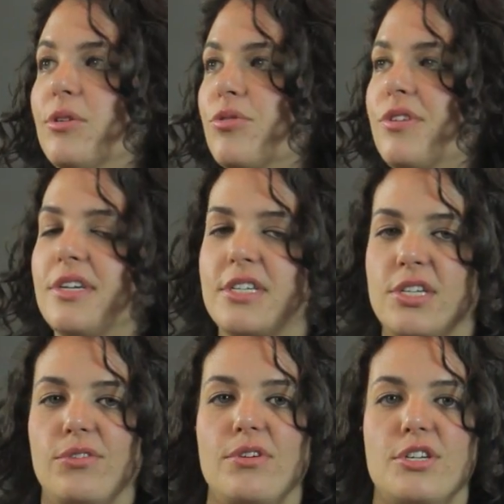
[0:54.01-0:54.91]
or the
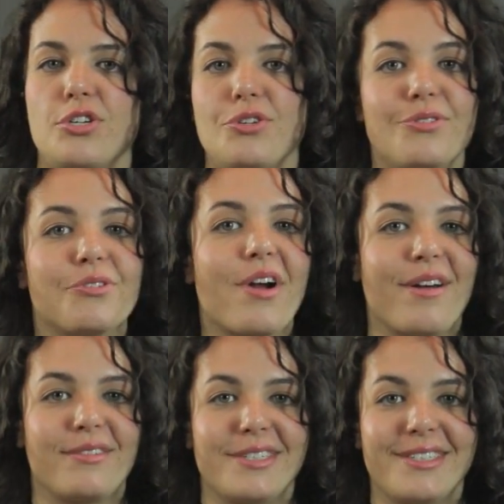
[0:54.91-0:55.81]
acceleration due to
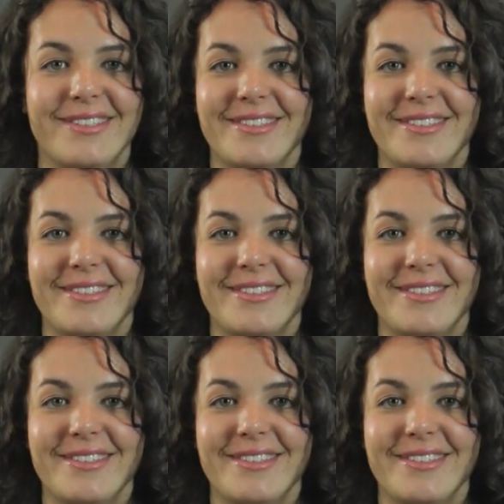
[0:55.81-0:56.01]
gravity.